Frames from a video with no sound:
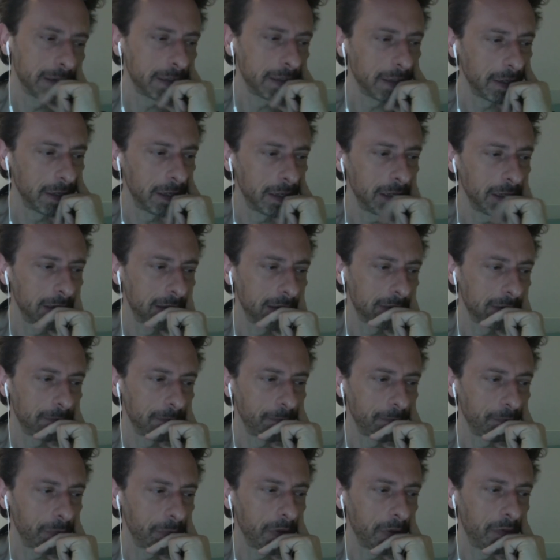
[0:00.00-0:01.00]
in this
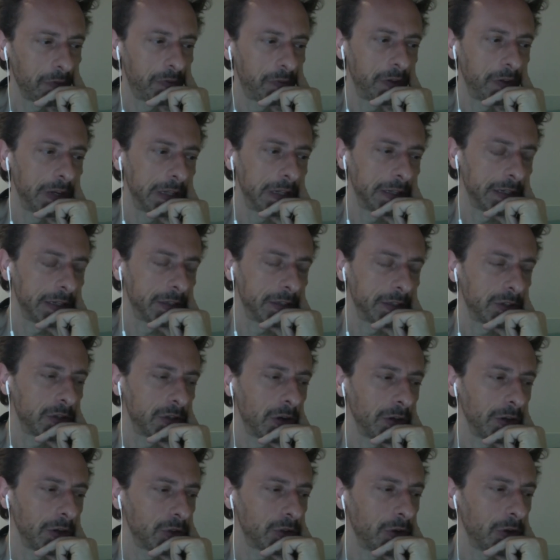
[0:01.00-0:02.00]
field and so
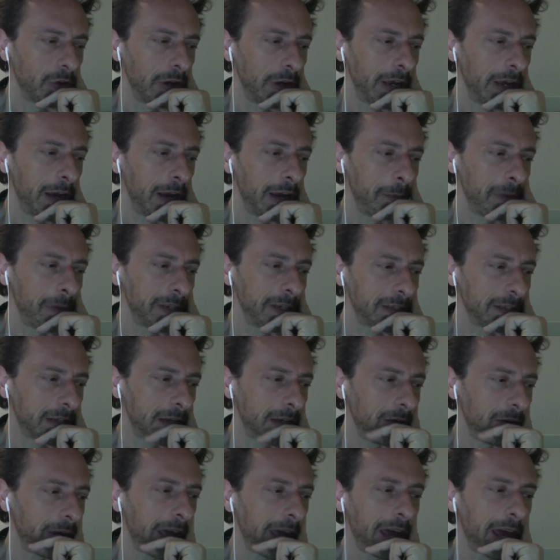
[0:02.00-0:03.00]
on, so and I'm
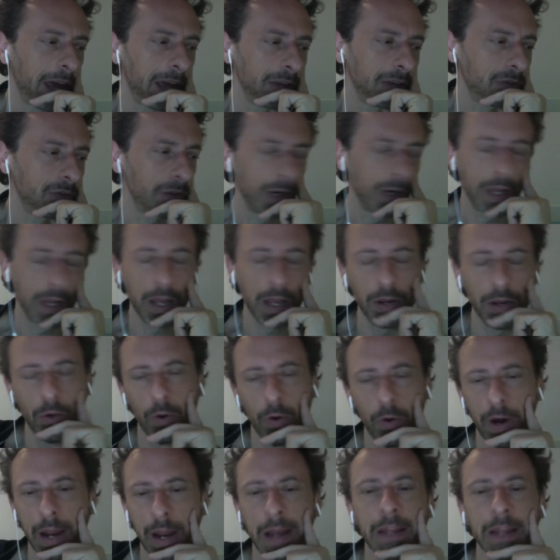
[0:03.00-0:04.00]
asking, okay, Catherine, can you
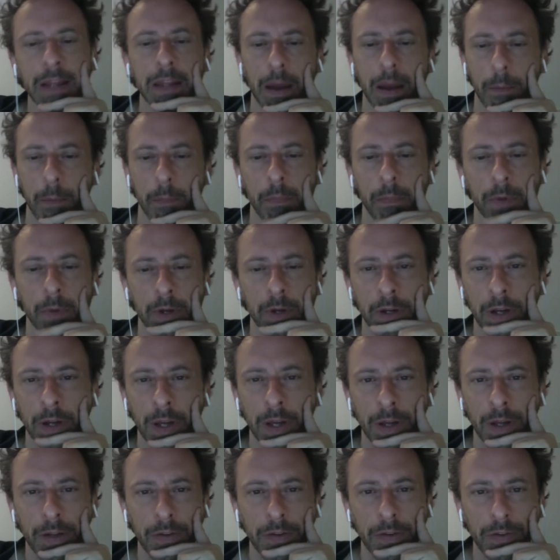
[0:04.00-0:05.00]
rank them?
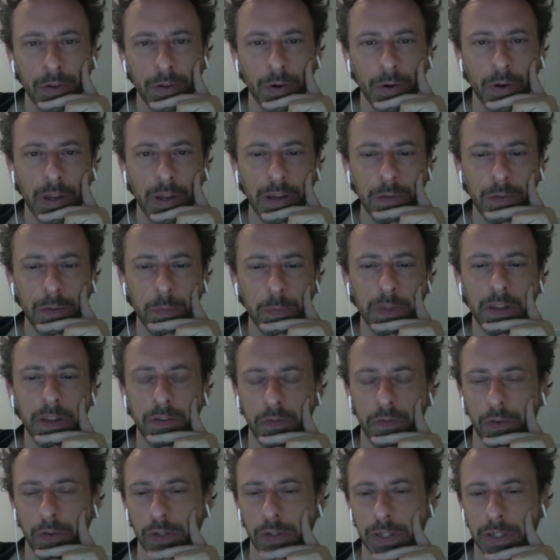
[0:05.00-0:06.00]
So give me the
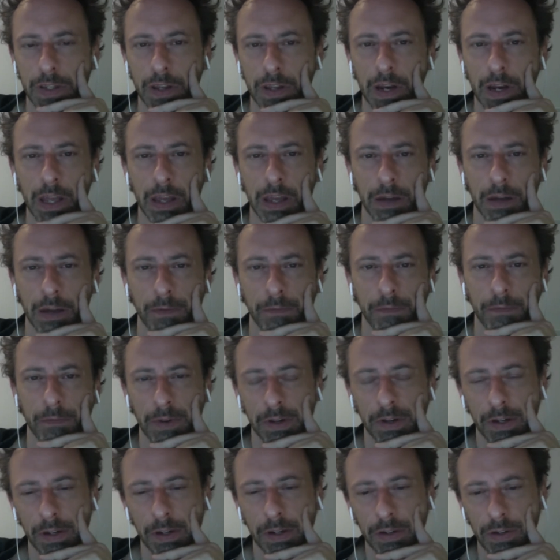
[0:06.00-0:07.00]
first three.
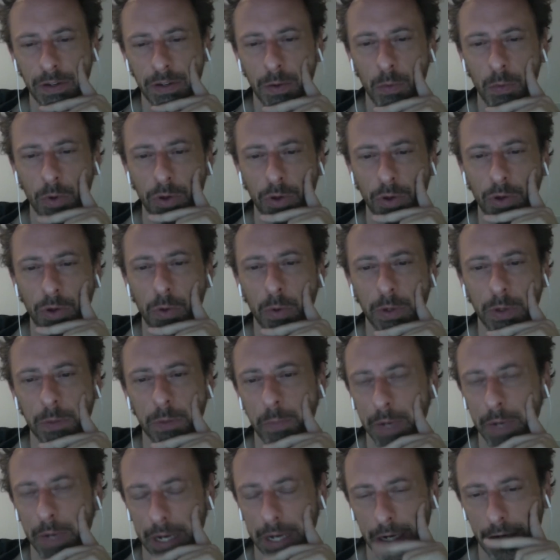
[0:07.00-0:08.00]
So what you would
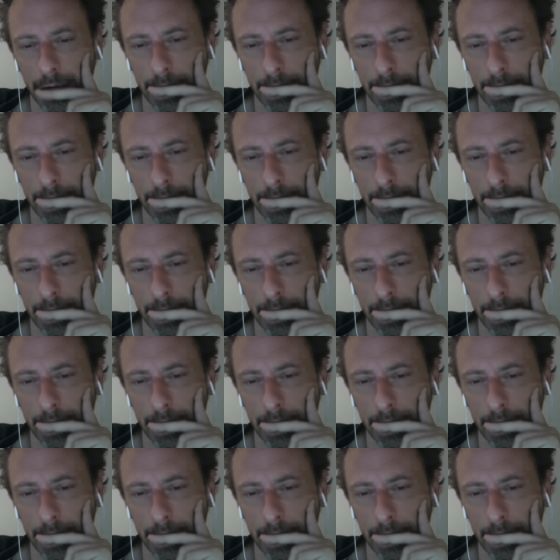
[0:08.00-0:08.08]
pick?